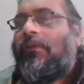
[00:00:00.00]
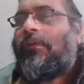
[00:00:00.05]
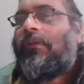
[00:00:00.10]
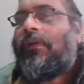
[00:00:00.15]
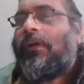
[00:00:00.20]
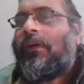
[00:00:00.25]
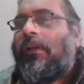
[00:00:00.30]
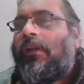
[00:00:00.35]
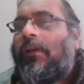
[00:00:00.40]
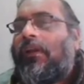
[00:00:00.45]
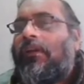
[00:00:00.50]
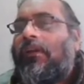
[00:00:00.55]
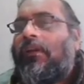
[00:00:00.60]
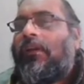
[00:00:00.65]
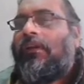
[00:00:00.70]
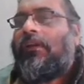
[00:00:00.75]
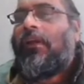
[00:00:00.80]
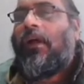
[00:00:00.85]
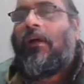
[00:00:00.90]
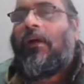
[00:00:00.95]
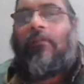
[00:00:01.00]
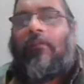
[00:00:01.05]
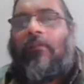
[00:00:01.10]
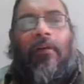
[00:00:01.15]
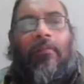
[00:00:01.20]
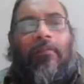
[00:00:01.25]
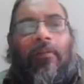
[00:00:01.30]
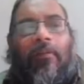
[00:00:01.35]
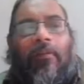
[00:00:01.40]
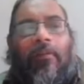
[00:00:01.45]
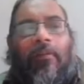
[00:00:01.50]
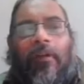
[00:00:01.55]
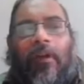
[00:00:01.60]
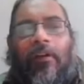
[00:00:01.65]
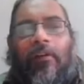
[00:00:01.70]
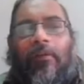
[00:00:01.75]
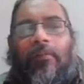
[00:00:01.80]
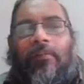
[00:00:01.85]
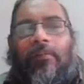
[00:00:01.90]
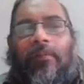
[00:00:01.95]
written in Java for
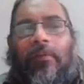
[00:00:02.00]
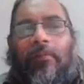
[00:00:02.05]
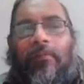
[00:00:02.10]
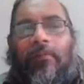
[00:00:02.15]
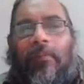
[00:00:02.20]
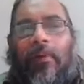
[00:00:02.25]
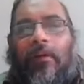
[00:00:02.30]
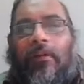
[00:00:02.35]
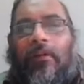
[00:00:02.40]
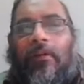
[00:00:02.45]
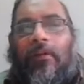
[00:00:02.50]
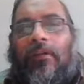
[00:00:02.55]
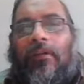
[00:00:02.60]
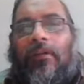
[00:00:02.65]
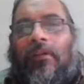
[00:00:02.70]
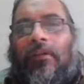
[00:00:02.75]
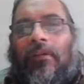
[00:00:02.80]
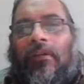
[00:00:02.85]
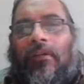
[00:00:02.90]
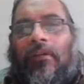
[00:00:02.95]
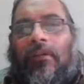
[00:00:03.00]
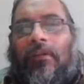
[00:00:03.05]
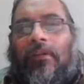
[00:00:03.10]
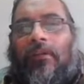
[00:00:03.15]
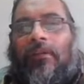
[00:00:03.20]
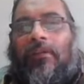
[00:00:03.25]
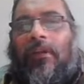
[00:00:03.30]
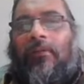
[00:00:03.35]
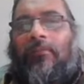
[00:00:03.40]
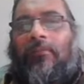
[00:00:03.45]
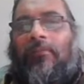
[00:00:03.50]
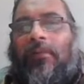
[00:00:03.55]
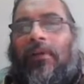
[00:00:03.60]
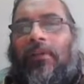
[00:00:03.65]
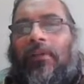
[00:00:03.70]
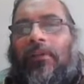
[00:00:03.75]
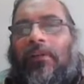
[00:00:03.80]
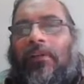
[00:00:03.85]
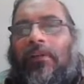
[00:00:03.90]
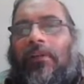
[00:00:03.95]
Hadoop framework. Some
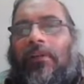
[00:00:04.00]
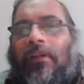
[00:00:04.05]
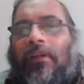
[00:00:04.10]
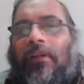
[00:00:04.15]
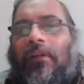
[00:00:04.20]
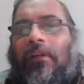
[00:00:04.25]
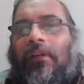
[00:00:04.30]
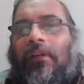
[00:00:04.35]
consider